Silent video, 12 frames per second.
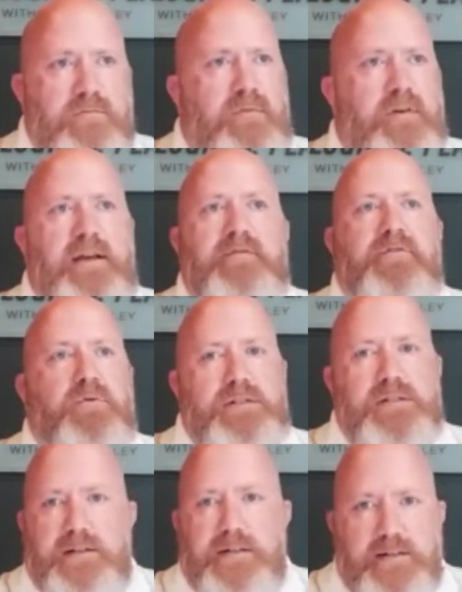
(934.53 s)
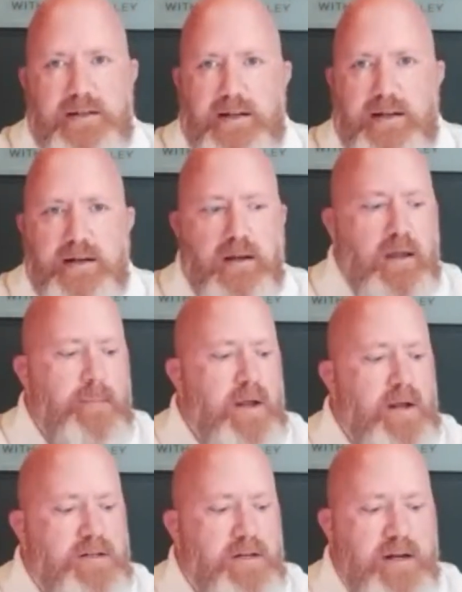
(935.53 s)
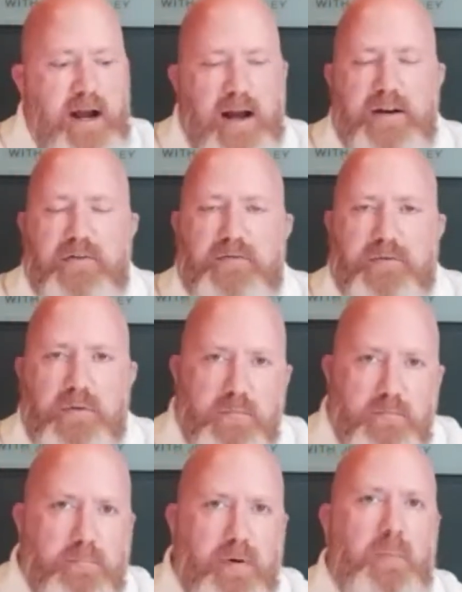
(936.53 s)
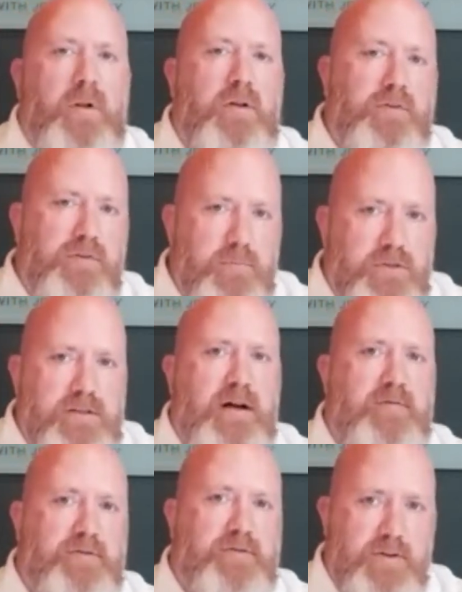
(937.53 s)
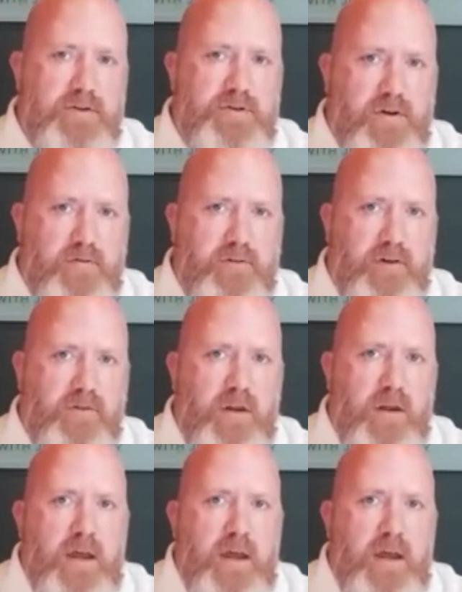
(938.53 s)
influence in the city to kind of bubble some stuff to the surface.